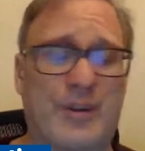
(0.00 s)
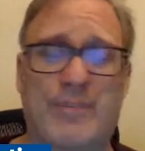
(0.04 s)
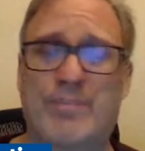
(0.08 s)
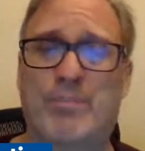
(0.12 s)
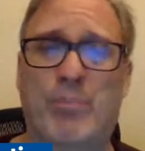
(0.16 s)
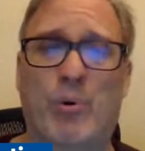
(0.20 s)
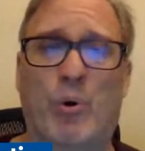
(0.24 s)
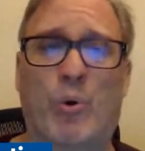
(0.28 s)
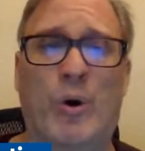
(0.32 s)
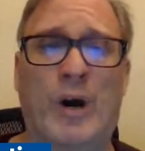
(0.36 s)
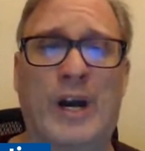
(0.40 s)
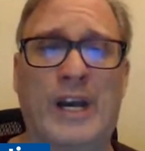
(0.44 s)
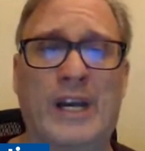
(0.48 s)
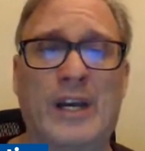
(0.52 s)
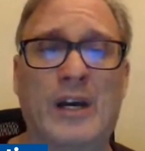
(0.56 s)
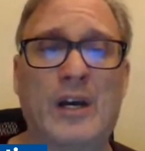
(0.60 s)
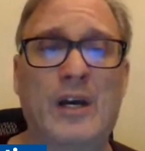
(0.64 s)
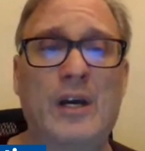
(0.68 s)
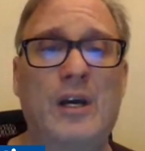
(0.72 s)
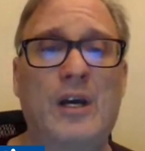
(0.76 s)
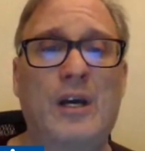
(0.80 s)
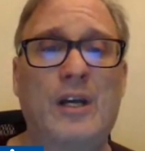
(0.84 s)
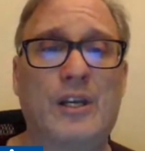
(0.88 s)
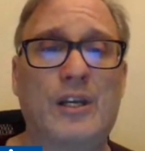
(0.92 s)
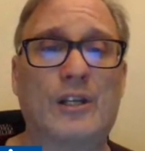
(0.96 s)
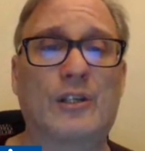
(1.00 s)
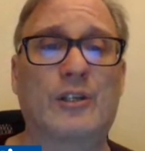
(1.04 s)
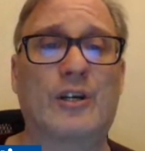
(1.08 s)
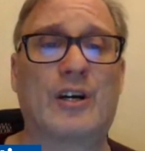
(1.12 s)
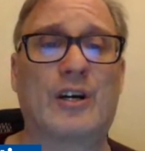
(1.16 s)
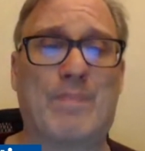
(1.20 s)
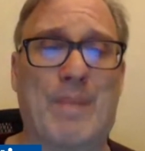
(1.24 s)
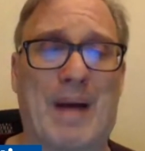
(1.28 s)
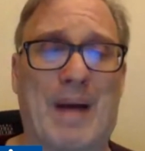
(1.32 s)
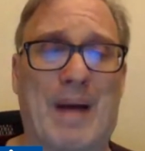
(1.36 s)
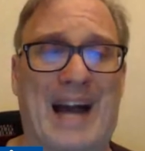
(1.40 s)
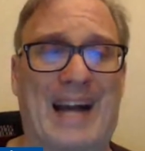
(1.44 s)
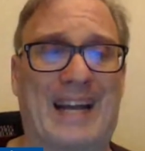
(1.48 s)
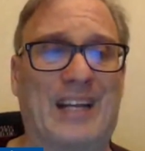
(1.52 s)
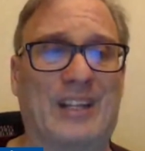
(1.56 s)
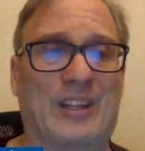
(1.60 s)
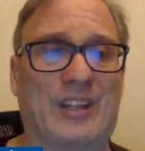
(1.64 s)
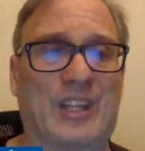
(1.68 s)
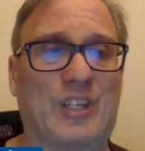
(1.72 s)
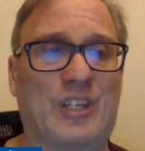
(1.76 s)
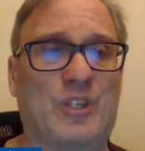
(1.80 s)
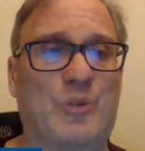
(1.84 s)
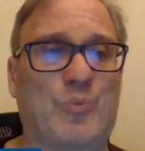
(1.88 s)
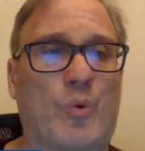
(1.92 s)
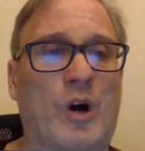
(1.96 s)
And boy, you look back at
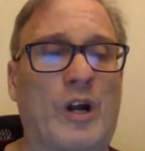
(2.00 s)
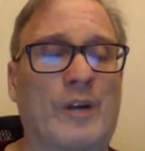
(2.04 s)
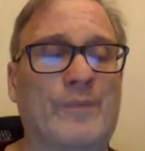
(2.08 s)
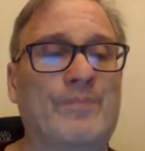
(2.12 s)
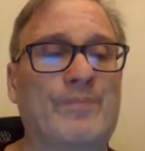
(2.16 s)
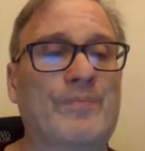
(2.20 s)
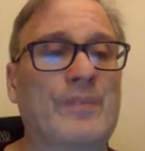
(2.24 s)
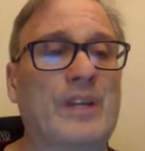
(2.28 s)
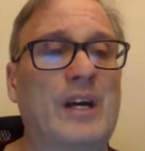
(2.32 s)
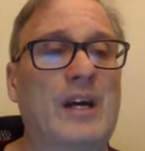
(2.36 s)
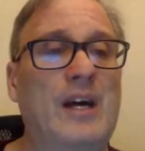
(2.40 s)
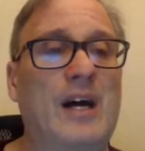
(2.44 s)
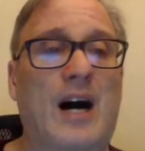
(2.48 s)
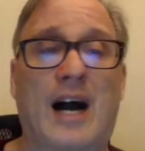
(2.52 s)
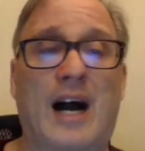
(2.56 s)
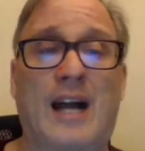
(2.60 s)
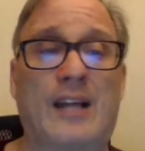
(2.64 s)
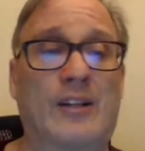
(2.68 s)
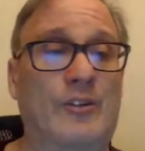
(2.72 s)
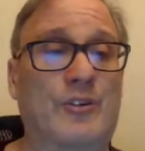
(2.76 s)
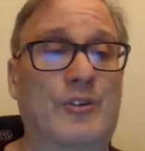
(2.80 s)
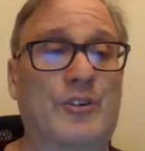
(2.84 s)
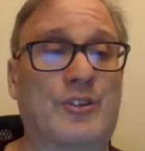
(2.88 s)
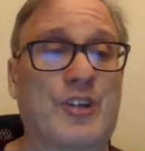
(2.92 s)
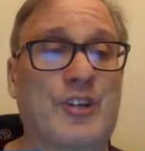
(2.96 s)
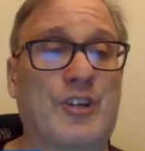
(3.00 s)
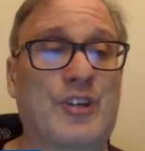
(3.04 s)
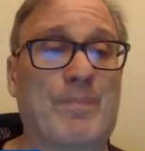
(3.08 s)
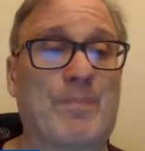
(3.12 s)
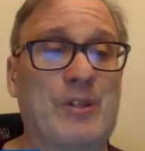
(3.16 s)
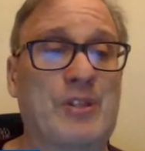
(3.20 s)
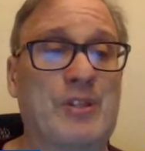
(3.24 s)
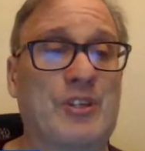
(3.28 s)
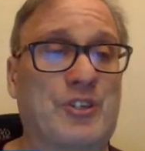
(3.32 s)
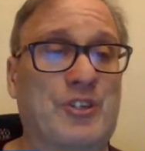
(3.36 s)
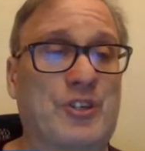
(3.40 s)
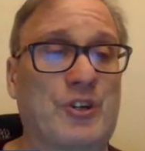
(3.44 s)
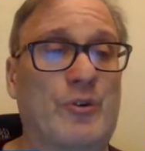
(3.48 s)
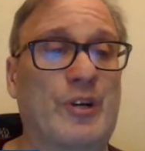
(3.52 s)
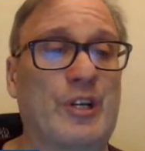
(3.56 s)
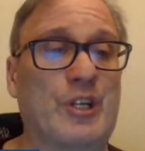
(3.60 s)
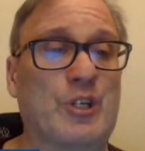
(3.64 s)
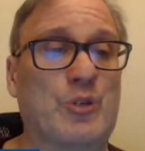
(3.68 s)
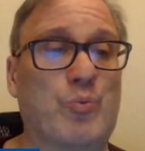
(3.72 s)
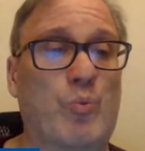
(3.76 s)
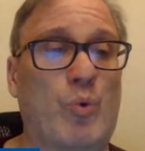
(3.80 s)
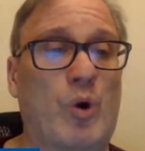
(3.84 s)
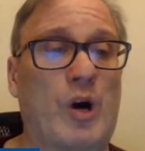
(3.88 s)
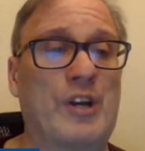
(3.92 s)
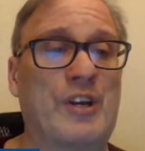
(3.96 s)
this one, Islanders up in the
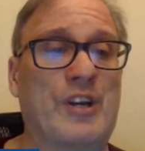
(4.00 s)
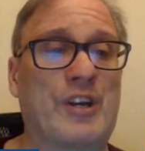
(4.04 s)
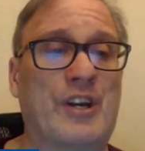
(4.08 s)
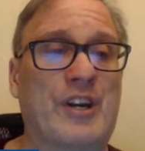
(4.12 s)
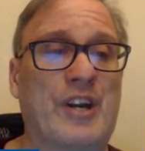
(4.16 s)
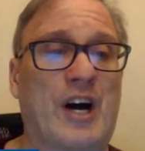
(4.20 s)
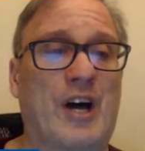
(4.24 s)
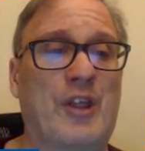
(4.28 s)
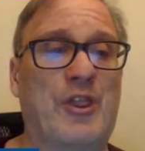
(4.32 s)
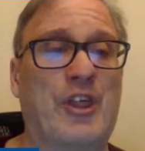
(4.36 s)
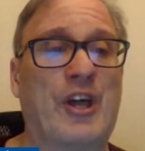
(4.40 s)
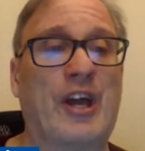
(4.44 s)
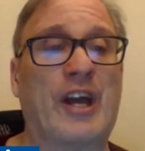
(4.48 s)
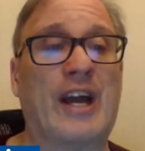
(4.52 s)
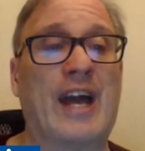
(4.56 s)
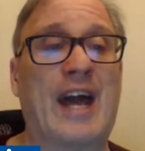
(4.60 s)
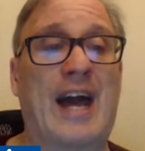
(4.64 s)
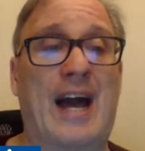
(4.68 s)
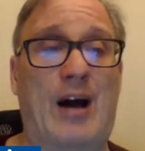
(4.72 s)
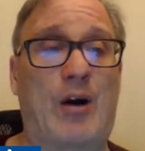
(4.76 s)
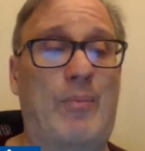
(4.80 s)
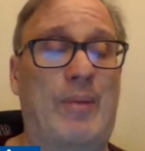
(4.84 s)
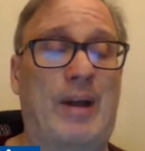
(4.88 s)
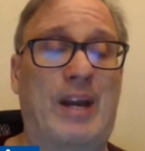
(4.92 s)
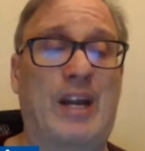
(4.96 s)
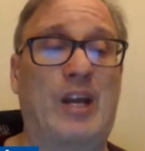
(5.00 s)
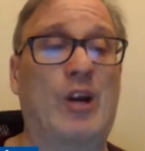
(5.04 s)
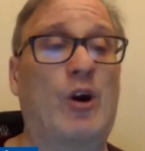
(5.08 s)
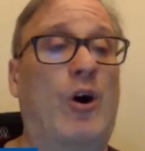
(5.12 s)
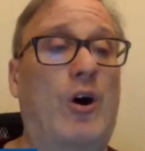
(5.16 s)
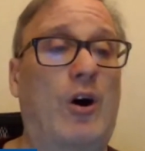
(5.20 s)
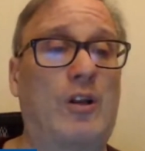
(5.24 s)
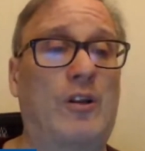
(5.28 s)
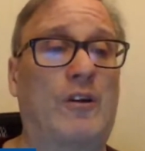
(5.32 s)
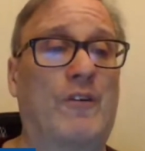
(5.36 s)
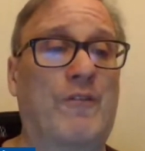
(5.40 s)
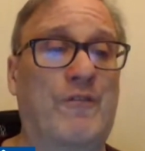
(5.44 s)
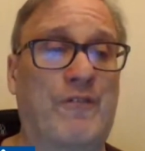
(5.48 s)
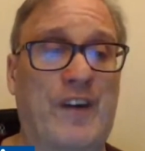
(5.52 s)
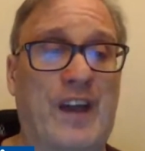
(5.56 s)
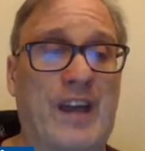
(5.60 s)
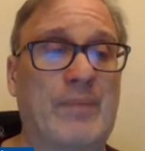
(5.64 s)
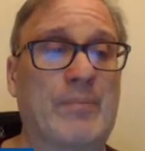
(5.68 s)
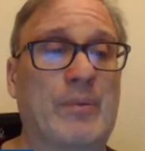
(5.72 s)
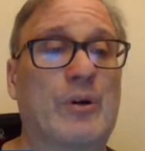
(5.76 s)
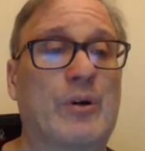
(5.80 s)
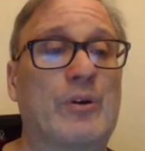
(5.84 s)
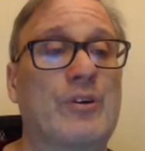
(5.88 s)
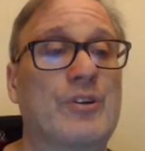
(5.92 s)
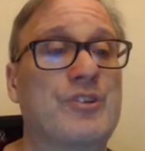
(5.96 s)
series 1-0. How many Hall of
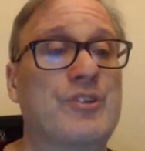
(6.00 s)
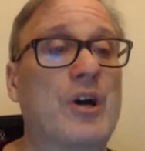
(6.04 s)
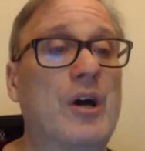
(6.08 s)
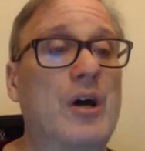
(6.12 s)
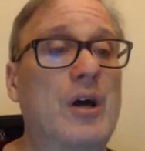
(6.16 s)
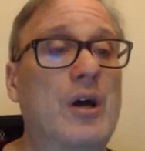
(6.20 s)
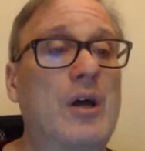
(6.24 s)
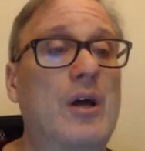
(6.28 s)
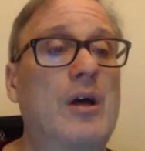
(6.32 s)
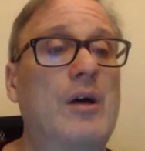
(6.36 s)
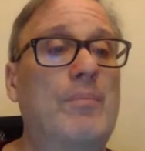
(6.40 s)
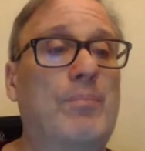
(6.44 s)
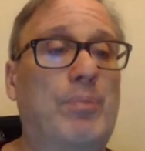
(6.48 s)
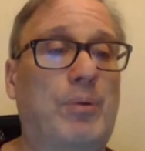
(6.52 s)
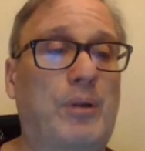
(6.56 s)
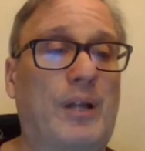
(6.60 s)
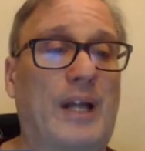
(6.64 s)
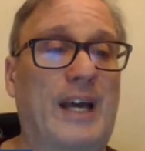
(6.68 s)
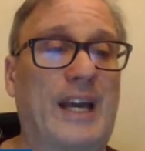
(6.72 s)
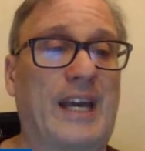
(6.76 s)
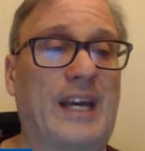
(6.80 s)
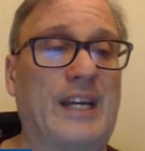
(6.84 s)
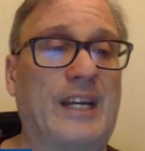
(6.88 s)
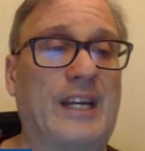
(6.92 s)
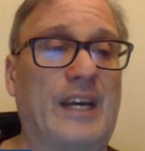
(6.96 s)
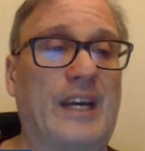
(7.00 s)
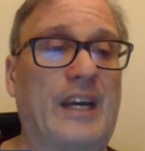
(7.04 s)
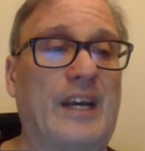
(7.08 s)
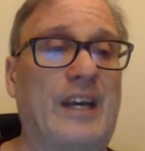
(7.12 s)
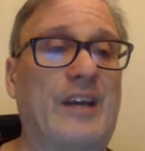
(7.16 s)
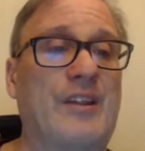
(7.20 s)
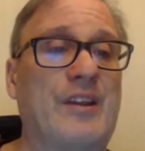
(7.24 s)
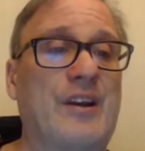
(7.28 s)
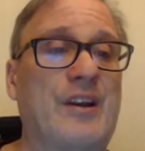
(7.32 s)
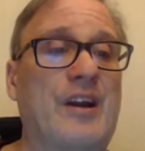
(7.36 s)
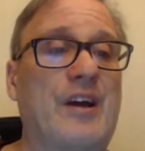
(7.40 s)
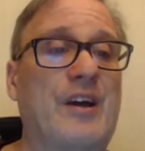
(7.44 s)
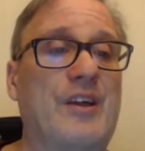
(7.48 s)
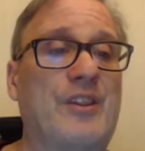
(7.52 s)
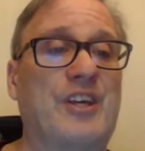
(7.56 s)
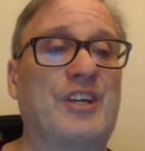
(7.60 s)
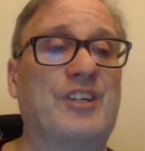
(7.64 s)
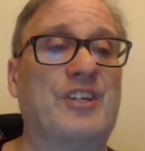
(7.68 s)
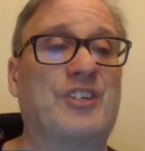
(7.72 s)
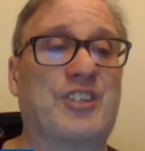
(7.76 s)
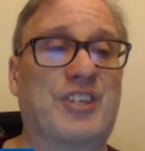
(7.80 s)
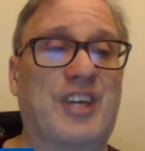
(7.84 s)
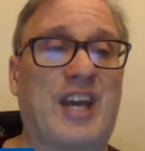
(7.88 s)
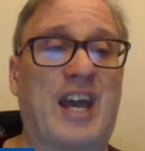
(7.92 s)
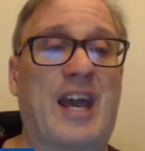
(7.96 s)
Famers played in
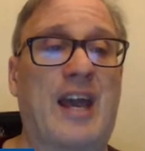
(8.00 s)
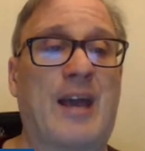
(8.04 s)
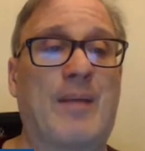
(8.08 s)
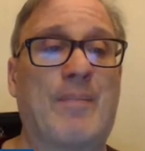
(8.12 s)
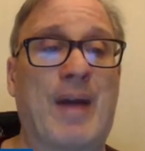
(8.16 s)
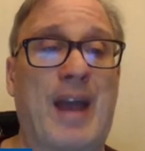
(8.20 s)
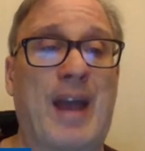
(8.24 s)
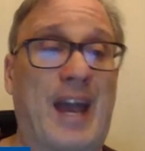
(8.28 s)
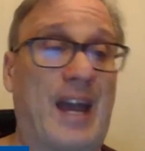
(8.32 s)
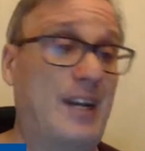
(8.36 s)
this game?